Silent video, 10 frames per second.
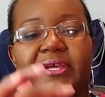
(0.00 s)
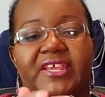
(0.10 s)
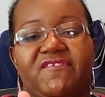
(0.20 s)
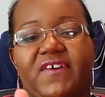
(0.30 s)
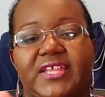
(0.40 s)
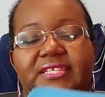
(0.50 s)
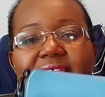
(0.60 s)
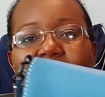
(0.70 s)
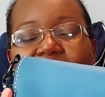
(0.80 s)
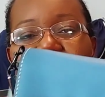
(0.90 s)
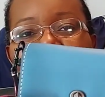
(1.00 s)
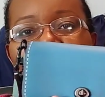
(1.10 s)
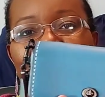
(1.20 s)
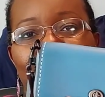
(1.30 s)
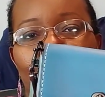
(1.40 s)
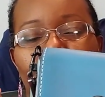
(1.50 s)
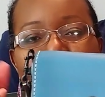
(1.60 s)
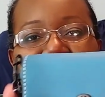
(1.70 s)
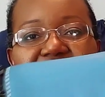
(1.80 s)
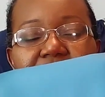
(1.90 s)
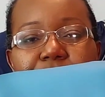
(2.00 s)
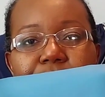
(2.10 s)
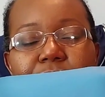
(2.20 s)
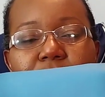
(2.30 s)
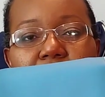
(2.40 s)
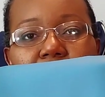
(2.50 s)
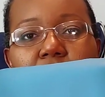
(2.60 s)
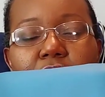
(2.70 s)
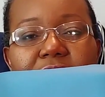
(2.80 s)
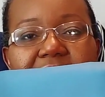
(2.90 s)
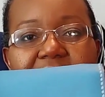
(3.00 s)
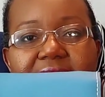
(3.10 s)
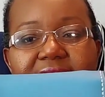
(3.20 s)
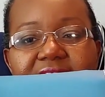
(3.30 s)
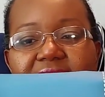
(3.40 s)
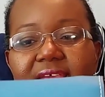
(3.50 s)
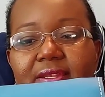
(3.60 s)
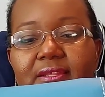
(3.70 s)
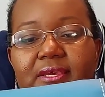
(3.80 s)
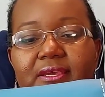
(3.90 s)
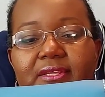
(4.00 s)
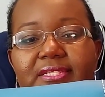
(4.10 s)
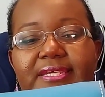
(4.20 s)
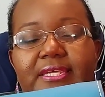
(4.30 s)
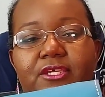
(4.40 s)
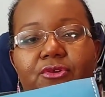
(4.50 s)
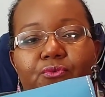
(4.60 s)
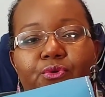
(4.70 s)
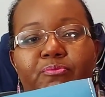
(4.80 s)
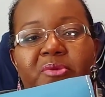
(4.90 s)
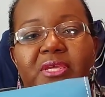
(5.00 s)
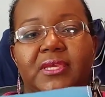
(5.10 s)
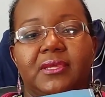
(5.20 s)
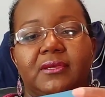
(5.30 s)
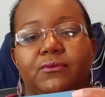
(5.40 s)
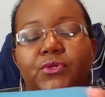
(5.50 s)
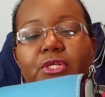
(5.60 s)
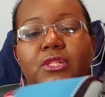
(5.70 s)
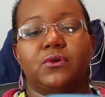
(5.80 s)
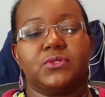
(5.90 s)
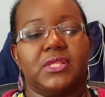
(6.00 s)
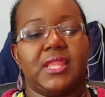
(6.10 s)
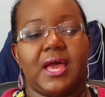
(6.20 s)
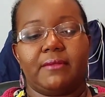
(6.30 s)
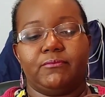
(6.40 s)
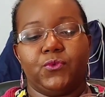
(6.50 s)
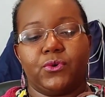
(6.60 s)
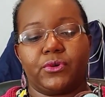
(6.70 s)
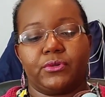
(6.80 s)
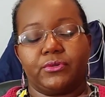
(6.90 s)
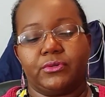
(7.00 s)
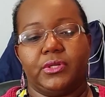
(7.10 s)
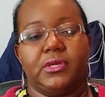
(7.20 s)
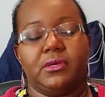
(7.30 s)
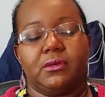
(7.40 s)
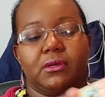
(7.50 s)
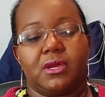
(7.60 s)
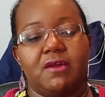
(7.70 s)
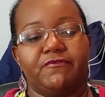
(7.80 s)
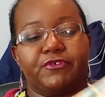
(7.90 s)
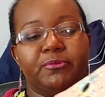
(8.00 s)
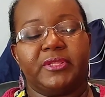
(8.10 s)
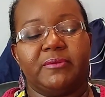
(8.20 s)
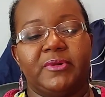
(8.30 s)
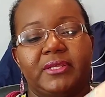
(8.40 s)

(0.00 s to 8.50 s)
But if I did buy that smaller, thinner card case, then Dinkier would close a lot more comfortably.